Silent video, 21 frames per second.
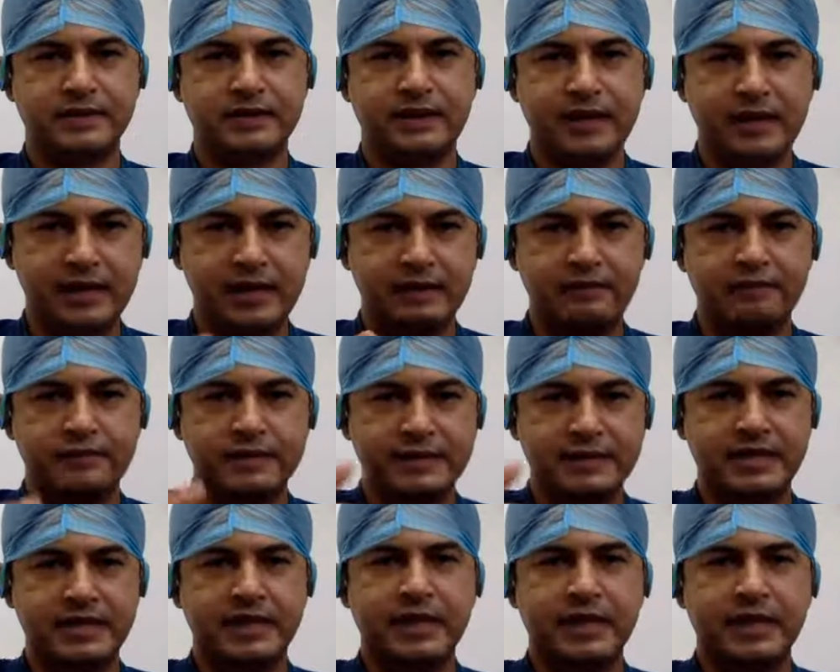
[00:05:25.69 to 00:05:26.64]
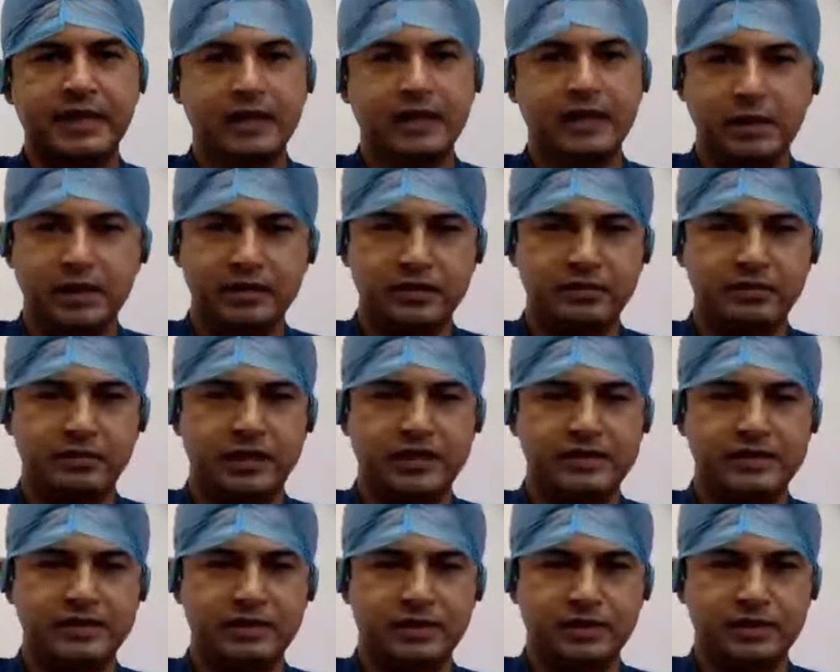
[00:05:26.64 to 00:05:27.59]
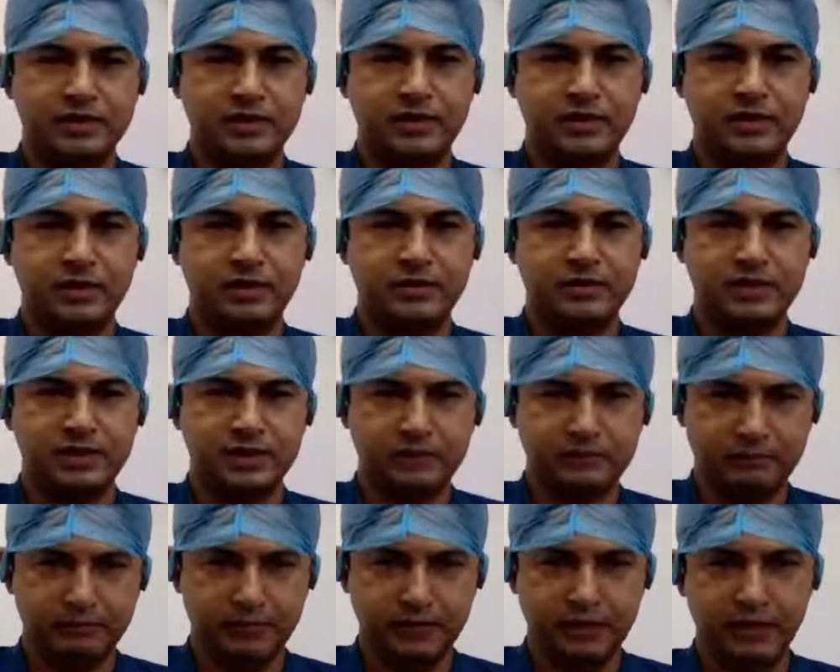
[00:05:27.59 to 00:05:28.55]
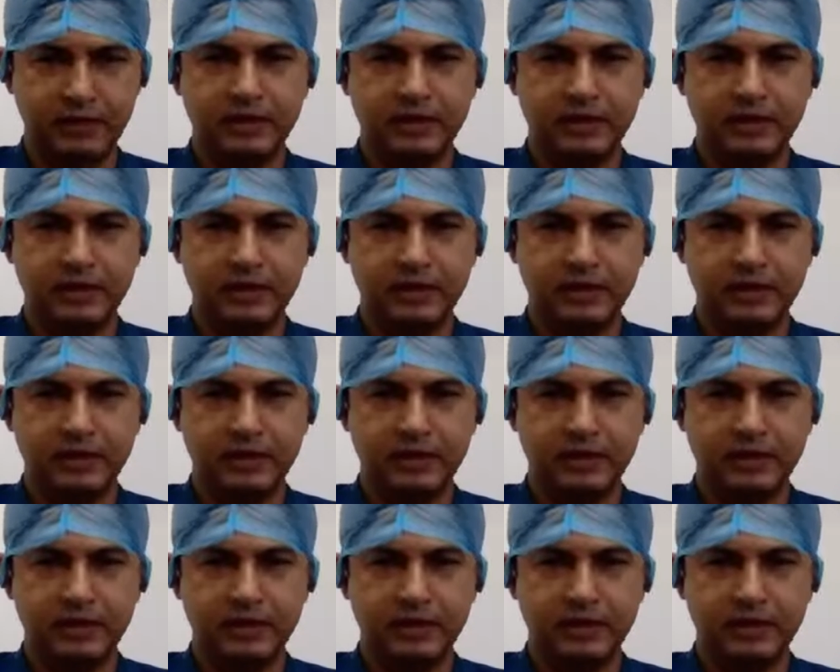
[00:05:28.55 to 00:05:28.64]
really physically being done by the surgeon himself.